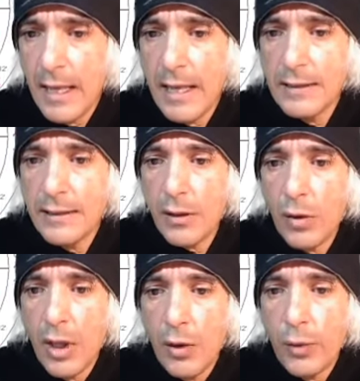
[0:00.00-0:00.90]
And
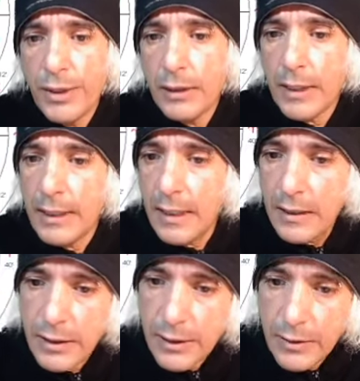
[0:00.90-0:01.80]
so when you, and
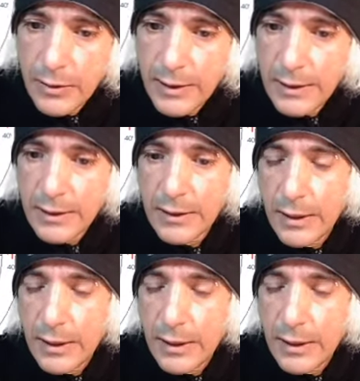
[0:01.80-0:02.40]
then, you know, in,